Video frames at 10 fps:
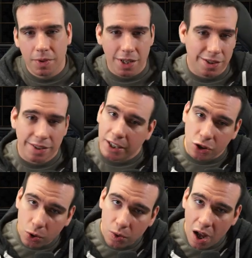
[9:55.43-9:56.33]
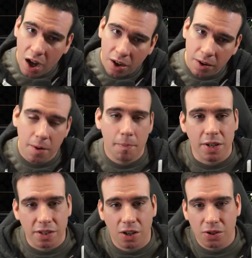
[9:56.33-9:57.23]
Doesn't take too long, but
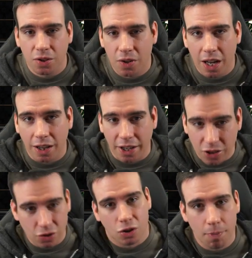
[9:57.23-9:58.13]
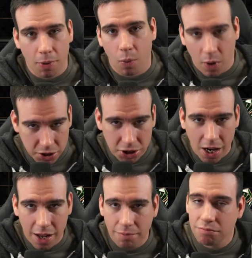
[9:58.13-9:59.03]
it's also not like super one
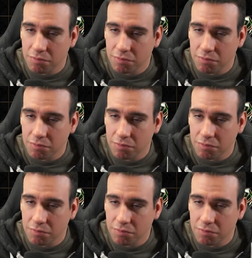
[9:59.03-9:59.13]
shot.